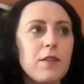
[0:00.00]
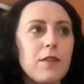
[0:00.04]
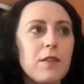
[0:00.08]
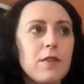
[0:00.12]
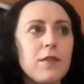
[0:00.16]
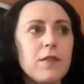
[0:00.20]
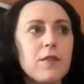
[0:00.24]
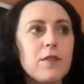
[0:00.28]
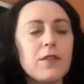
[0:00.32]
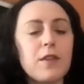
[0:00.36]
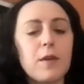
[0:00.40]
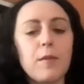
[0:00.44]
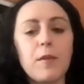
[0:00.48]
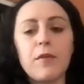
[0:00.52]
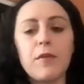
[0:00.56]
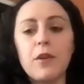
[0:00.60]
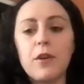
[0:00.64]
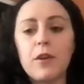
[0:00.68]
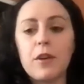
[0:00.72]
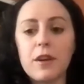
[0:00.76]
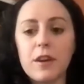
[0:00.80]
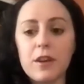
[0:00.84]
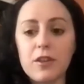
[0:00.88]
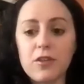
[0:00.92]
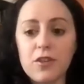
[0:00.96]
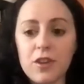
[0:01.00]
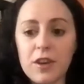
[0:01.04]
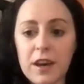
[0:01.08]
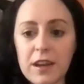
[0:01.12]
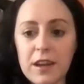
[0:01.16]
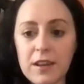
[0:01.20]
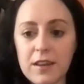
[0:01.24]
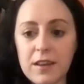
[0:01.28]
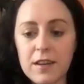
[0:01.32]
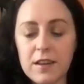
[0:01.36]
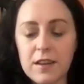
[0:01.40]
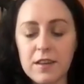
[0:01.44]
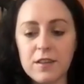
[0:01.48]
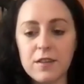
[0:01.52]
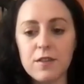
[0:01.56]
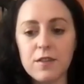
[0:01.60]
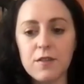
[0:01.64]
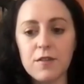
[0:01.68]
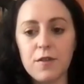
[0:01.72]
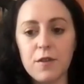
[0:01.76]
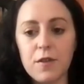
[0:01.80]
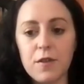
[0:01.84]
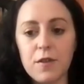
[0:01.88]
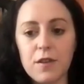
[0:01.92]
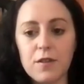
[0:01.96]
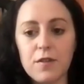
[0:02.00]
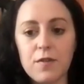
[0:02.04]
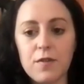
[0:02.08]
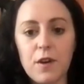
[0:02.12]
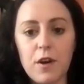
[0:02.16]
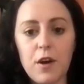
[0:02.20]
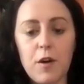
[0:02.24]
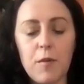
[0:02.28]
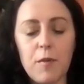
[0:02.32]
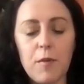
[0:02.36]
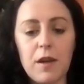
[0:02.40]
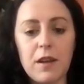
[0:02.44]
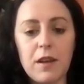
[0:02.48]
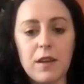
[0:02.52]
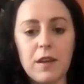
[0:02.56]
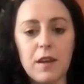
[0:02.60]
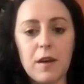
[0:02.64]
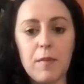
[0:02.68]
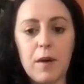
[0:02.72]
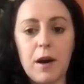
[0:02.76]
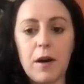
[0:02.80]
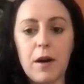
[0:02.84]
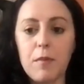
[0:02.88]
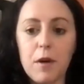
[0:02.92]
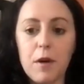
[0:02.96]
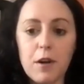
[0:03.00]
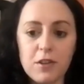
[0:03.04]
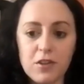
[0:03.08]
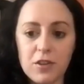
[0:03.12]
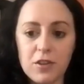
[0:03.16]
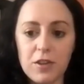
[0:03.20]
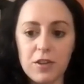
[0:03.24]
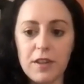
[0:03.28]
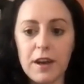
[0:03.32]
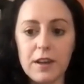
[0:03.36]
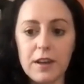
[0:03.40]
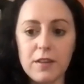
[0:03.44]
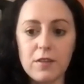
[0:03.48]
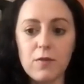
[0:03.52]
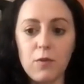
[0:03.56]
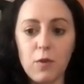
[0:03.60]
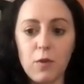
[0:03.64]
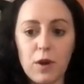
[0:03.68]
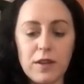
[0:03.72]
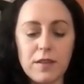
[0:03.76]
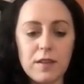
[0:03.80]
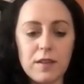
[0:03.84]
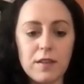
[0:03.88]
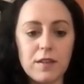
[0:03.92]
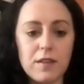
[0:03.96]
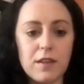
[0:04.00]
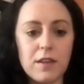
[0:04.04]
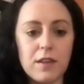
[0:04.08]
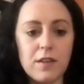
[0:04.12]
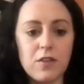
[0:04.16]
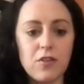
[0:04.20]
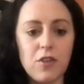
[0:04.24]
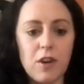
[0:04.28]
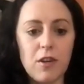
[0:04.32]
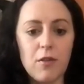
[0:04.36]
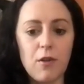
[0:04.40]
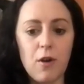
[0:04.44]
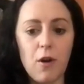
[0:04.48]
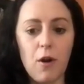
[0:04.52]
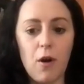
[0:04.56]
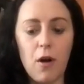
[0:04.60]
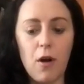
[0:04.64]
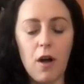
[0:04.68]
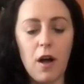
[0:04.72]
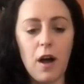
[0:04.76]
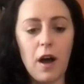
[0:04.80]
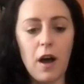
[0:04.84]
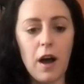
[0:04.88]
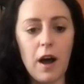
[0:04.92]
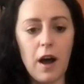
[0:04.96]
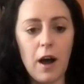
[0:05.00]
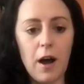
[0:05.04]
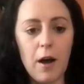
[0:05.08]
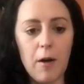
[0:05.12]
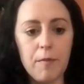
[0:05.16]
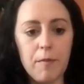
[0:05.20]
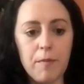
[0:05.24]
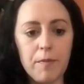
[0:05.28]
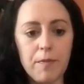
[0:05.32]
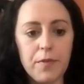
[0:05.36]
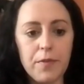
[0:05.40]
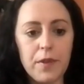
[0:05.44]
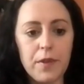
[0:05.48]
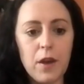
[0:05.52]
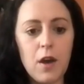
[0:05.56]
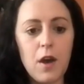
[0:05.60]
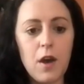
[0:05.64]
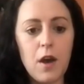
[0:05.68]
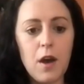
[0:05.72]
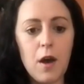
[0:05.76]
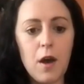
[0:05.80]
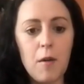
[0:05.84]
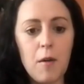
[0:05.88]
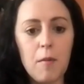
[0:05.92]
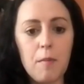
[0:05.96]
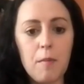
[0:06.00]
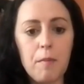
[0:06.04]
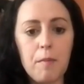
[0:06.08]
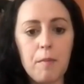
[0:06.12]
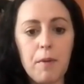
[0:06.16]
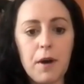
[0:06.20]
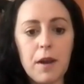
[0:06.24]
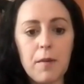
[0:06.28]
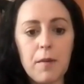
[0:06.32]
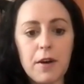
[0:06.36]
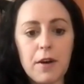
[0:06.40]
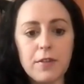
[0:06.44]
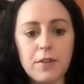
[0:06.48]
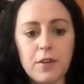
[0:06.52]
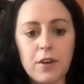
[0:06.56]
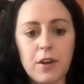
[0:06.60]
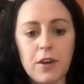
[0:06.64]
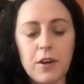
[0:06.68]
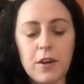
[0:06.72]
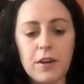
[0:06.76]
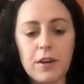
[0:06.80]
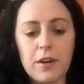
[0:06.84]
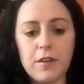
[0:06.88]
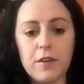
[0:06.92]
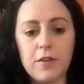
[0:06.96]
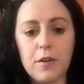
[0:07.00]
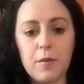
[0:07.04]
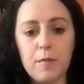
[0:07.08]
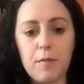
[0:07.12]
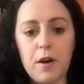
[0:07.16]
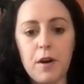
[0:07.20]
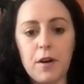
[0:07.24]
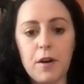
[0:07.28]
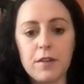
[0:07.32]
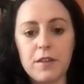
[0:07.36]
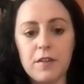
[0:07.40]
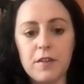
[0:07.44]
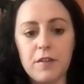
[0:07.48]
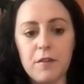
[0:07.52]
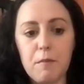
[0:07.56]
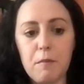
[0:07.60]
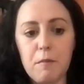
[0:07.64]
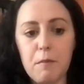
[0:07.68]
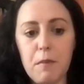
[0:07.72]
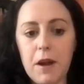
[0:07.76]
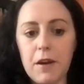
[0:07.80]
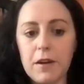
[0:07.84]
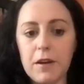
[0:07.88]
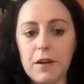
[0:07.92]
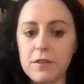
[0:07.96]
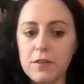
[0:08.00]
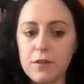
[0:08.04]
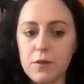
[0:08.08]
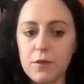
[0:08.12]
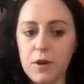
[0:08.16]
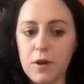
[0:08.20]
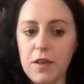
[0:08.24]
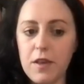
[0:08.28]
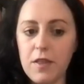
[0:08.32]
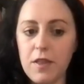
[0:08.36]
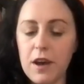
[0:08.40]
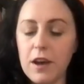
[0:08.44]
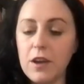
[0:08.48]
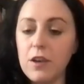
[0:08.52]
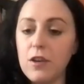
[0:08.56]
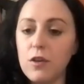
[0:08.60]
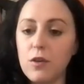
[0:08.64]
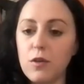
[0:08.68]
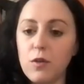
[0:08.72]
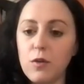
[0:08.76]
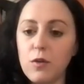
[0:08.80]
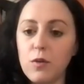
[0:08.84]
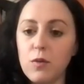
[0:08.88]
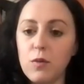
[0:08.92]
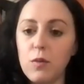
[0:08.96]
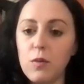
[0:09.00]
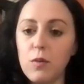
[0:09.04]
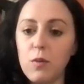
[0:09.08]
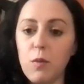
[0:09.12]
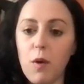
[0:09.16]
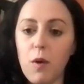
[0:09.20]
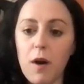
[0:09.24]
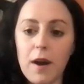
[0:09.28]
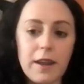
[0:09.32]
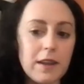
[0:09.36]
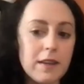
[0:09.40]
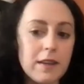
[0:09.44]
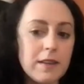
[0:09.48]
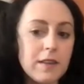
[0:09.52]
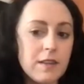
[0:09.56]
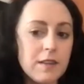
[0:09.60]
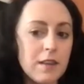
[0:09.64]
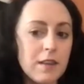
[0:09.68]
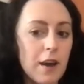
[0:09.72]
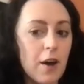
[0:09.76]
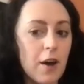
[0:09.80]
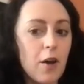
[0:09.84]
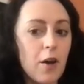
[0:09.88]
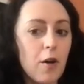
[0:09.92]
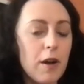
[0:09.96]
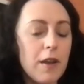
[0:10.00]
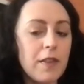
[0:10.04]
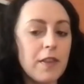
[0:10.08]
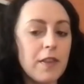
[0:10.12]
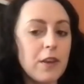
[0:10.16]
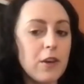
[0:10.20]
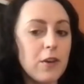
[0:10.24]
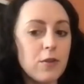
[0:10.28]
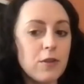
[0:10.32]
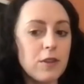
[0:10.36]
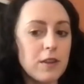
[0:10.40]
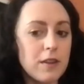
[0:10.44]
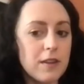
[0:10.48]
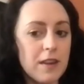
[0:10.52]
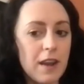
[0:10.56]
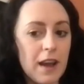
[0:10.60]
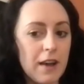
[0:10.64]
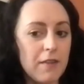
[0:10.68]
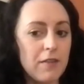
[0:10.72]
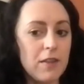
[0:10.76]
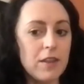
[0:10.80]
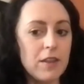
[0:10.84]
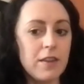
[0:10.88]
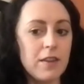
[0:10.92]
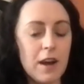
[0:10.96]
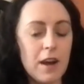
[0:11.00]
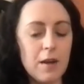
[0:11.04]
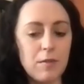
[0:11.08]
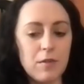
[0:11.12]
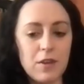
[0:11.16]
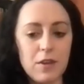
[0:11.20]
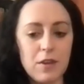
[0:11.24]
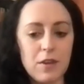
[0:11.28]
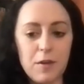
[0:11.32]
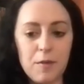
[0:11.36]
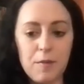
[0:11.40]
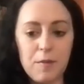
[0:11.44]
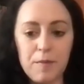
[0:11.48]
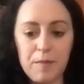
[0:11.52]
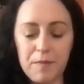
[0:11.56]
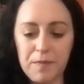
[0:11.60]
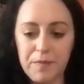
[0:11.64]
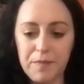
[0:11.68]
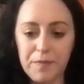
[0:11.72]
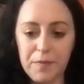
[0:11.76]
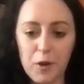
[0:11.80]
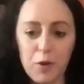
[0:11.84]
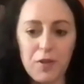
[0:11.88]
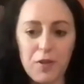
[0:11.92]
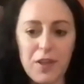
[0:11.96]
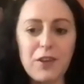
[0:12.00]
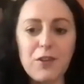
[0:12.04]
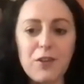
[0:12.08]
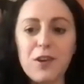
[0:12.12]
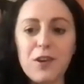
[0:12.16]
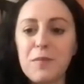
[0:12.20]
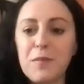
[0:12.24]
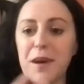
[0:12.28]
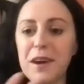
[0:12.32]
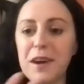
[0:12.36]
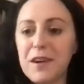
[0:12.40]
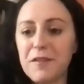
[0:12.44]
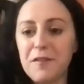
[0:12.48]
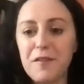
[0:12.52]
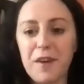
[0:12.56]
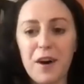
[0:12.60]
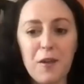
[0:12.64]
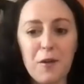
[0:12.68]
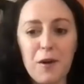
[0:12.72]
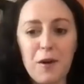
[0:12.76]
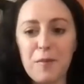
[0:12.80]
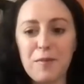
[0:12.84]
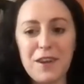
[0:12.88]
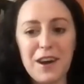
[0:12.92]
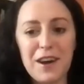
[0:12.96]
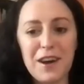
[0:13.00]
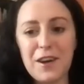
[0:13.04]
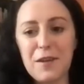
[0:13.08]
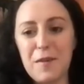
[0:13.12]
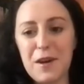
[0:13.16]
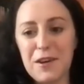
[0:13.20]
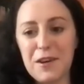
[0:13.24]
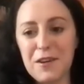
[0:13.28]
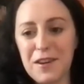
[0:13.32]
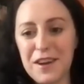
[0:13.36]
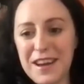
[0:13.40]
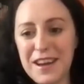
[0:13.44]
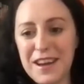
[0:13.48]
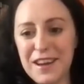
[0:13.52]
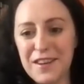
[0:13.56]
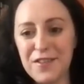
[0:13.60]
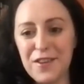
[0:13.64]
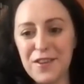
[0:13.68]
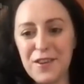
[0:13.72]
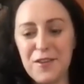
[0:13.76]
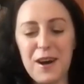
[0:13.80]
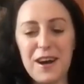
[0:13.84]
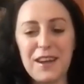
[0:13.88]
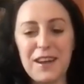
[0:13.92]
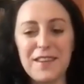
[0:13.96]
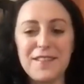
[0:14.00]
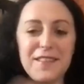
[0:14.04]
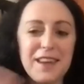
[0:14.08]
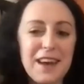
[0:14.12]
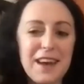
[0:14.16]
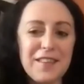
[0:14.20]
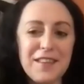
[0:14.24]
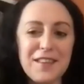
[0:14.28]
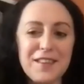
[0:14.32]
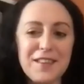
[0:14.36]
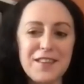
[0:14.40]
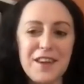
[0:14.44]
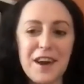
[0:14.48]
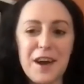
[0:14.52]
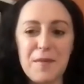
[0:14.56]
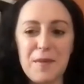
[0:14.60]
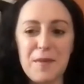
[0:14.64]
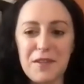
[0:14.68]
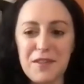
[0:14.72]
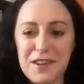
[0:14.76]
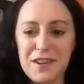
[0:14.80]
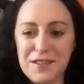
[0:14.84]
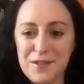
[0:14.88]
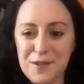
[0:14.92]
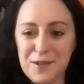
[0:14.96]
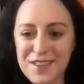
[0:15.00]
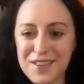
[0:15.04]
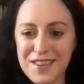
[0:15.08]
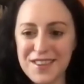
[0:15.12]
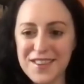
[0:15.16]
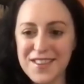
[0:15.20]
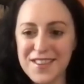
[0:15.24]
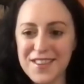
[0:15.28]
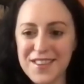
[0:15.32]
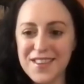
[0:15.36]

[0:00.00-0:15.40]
some of your initial ideas for this film and about marginalized voices in general. But I'm also curious, are there parts of Marin's story that you wanted to tell and you didn't have the time to, or that you could make a follow-up documentary if you had endless time and resources?